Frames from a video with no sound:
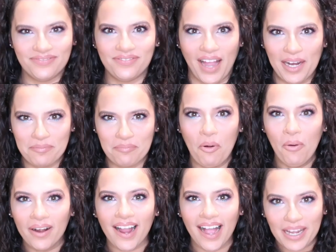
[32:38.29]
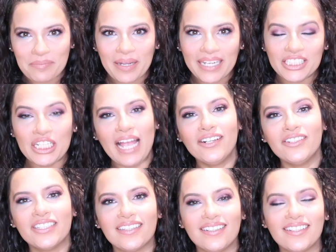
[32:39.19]
find more on my
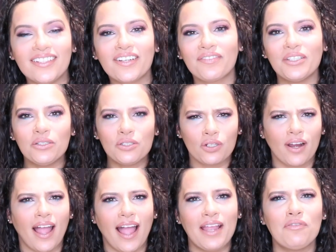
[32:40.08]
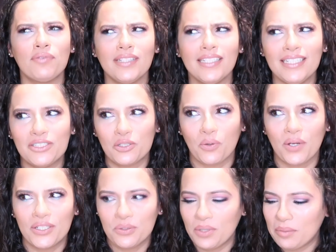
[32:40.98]
channel in the near future. I really
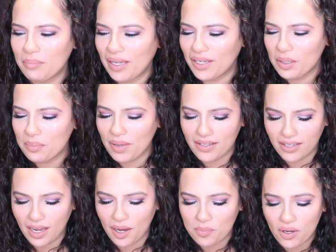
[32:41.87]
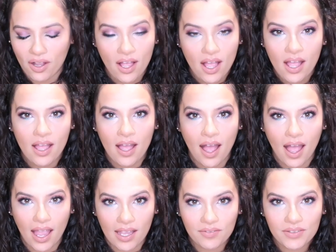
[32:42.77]
enjoyed doing makeup on camera.
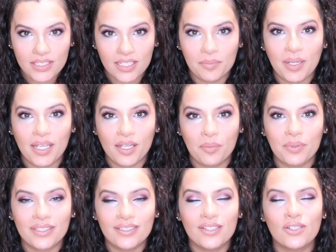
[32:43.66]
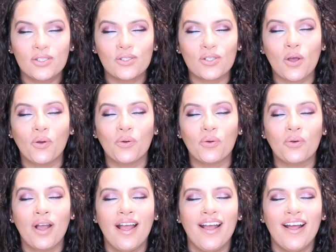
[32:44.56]
I haven't done makeup in
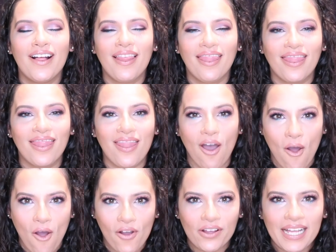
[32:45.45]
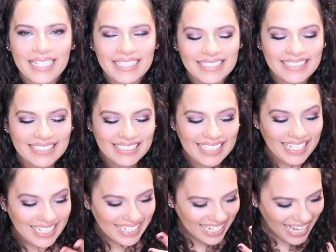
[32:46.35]
so long.
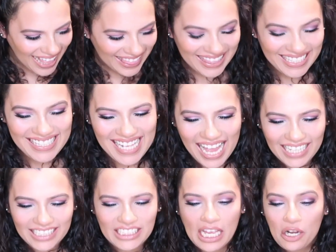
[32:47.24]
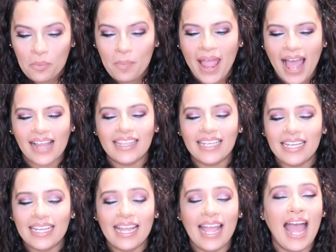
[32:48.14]
Seeing this eyeshadow
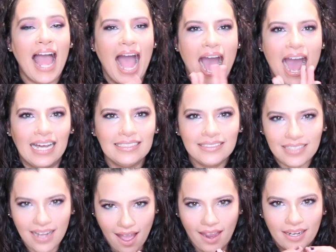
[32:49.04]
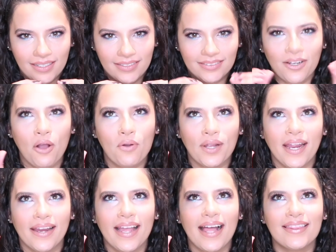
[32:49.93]
palette online,
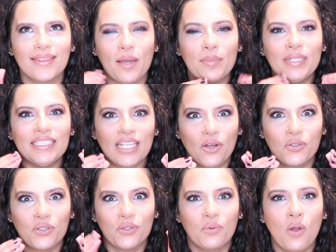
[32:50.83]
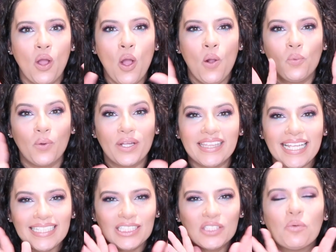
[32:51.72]
okay, let me tell you, when
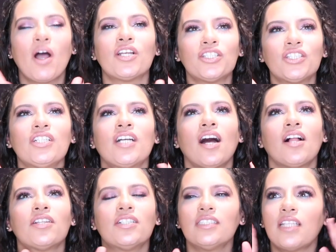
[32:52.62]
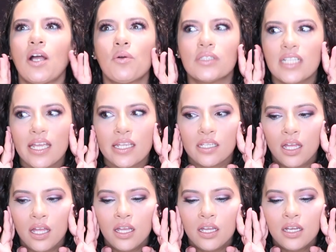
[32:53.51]
they swatched the colors, I was like,
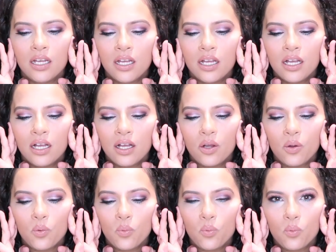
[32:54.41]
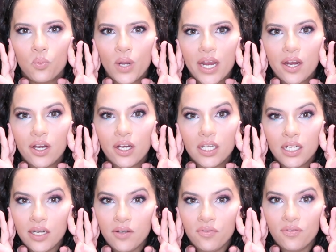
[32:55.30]
where
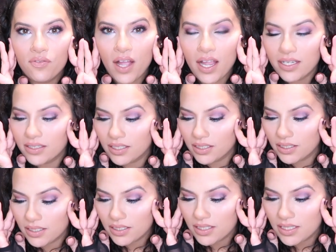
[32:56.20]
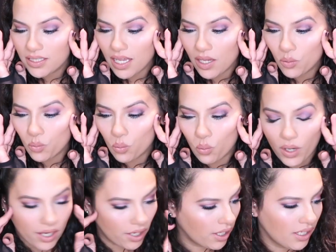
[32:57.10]
can I find this? And
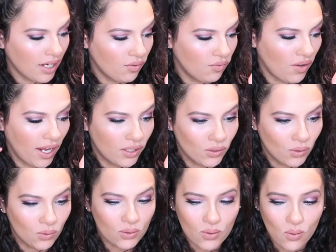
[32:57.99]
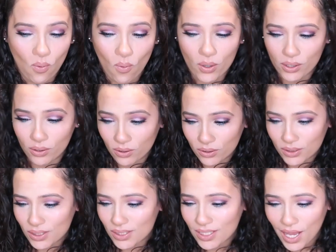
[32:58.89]
where can I find those
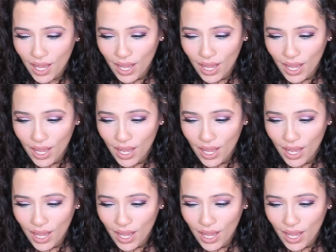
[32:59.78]
oils?